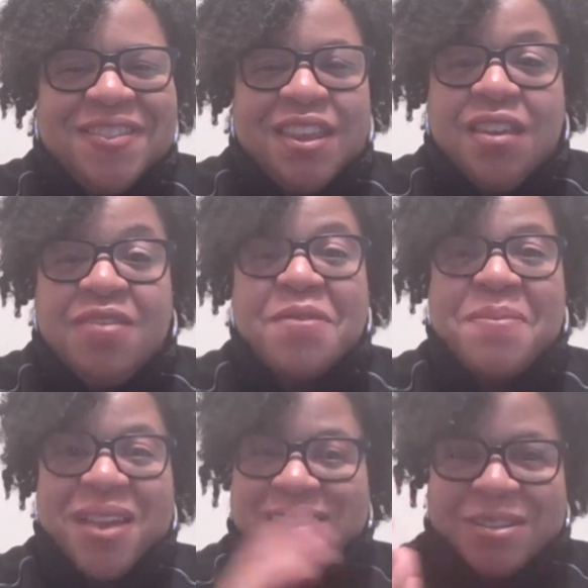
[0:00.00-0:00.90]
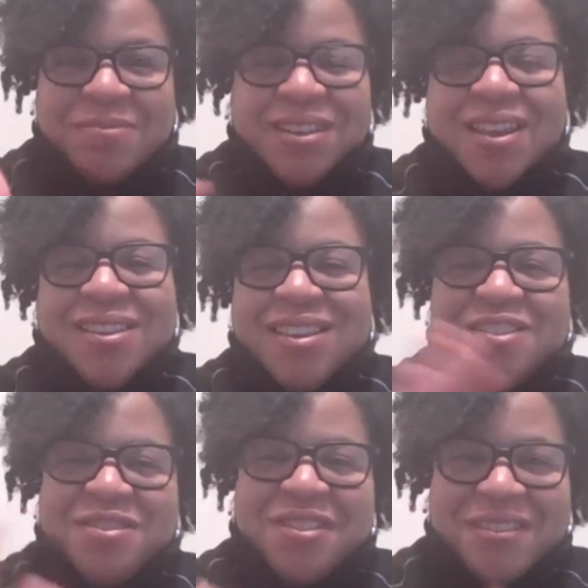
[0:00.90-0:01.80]
hindered by something like that.
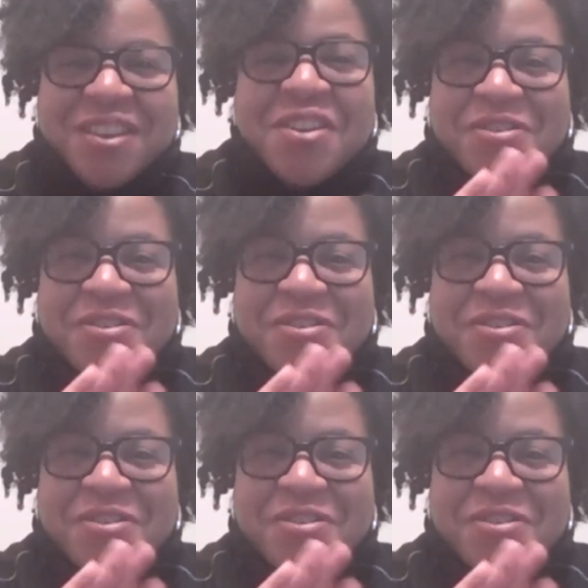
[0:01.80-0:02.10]
So don't,